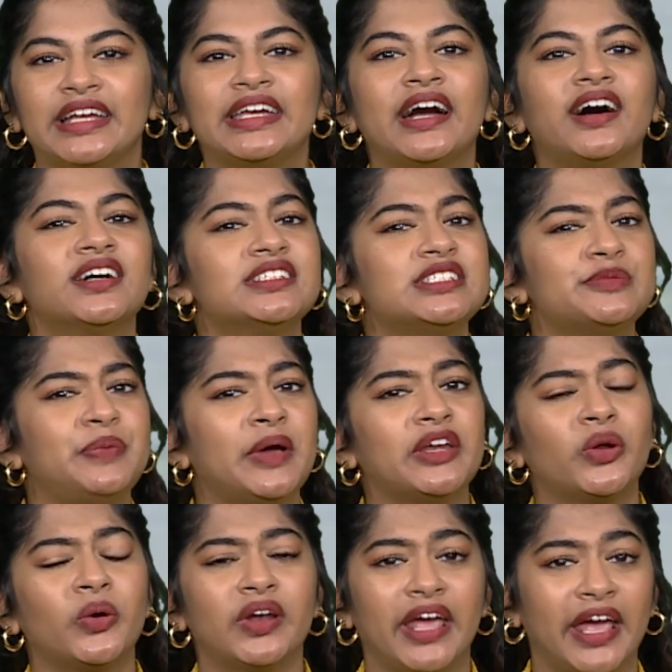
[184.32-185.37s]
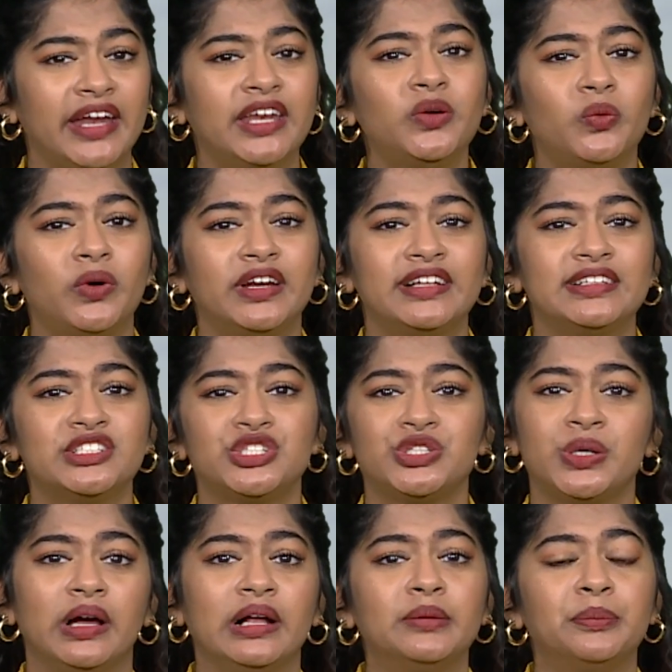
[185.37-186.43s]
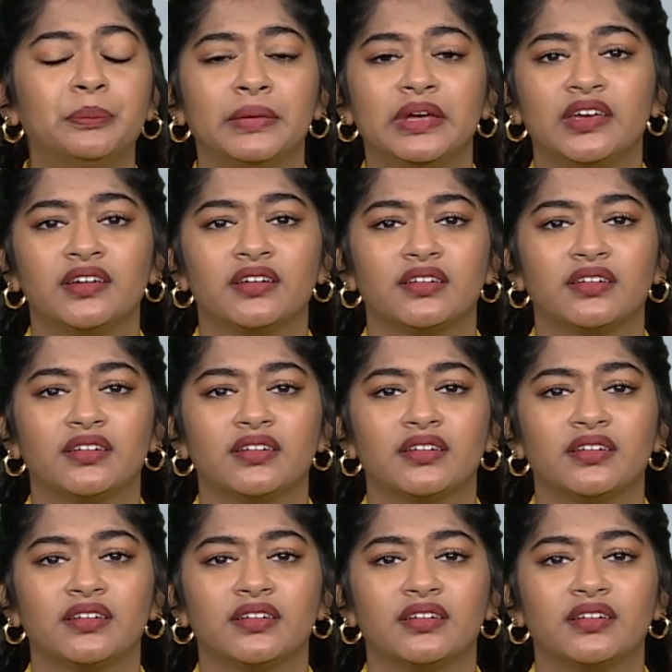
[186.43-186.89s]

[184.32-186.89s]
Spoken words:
I can't depend on anyone else to help me.